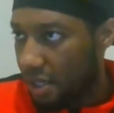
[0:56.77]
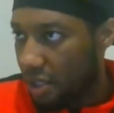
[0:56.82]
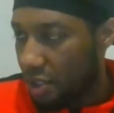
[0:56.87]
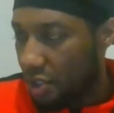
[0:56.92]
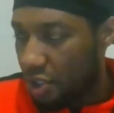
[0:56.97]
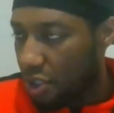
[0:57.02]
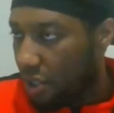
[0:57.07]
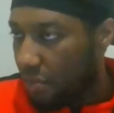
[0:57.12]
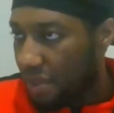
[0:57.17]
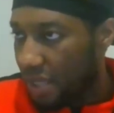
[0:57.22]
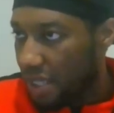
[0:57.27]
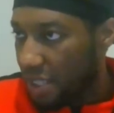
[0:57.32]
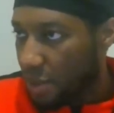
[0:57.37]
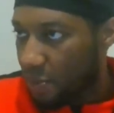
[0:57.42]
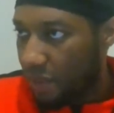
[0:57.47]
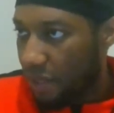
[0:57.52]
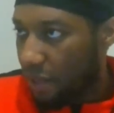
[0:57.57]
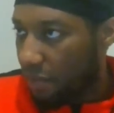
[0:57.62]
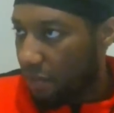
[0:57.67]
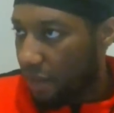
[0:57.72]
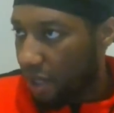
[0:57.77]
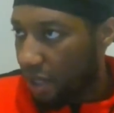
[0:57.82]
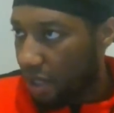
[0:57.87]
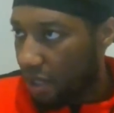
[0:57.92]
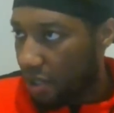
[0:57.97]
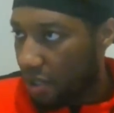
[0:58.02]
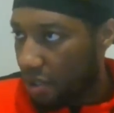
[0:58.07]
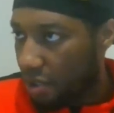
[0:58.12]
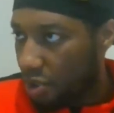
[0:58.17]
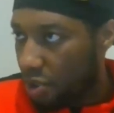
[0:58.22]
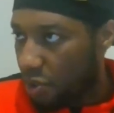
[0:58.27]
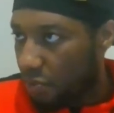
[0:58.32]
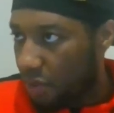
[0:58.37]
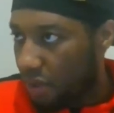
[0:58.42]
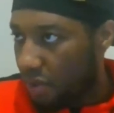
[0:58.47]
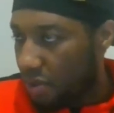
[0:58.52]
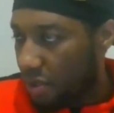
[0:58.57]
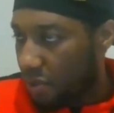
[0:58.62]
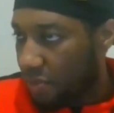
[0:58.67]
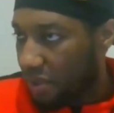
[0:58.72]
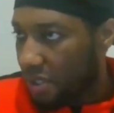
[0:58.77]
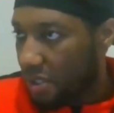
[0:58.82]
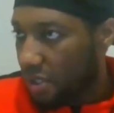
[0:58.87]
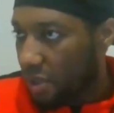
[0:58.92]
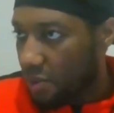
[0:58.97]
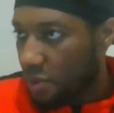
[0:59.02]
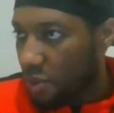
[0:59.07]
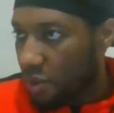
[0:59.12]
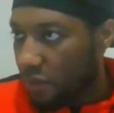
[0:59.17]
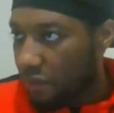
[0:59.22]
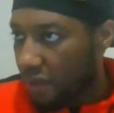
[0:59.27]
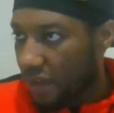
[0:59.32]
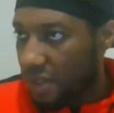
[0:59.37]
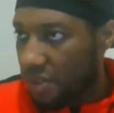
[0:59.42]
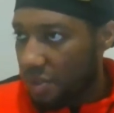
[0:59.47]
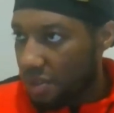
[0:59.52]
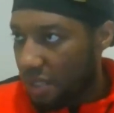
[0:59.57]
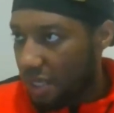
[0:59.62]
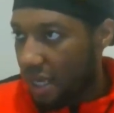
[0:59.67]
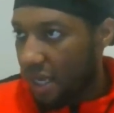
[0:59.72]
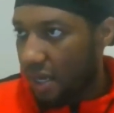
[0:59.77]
You shouldn't be a spare part. You should be able to bring some sort of value to the